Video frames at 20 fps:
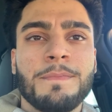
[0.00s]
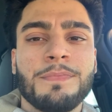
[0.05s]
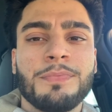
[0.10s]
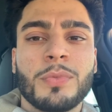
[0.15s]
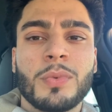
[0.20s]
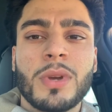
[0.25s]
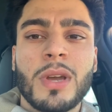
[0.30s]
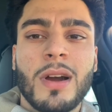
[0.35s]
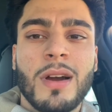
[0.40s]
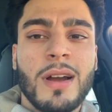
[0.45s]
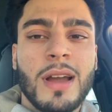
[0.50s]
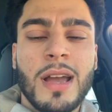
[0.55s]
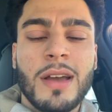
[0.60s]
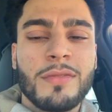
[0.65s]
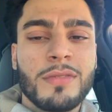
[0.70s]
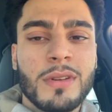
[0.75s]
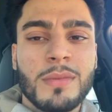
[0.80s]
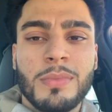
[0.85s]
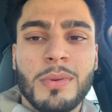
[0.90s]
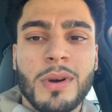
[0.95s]
we all
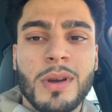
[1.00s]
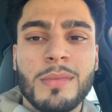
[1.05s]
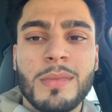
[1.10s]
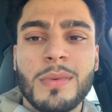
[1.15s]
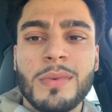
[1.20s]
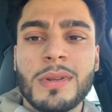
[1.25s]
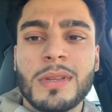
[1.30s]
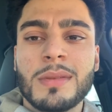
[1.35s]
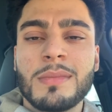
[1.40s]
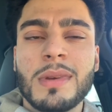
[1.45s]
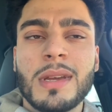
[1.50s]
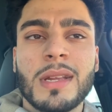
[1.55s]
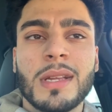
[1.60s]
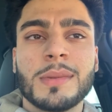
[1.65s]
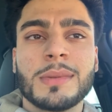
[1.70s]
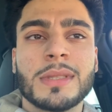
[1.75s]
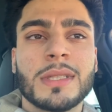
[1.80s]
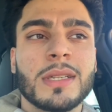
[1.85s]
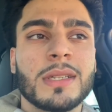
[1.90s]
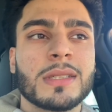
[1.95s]
have an appointment with the man
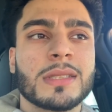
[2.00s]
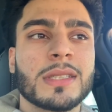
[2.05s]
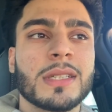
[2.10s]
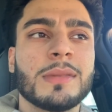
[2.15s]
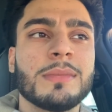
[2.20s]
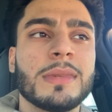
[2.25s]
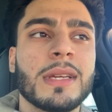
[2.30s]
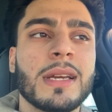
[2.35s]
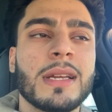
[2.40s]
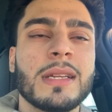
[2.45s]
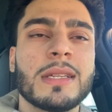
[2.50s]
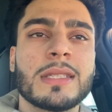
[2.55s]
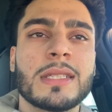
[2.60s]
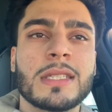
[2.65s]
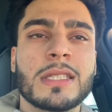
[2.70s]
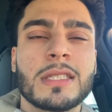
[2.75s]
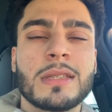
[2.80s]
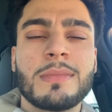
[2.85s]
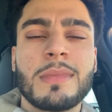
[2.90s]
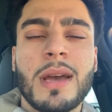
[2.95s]
upstairs someday, and it's
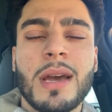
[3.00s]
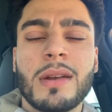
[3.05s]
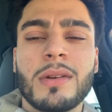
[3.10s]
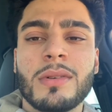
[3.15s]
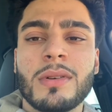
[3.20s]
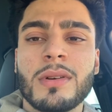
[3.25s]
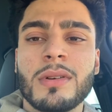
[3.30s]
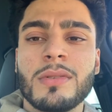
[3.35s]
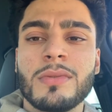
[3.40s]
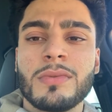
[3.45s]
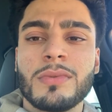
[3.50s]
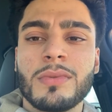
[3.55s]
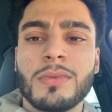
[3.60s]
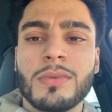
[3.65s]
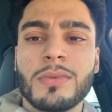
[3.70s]
just a matter of,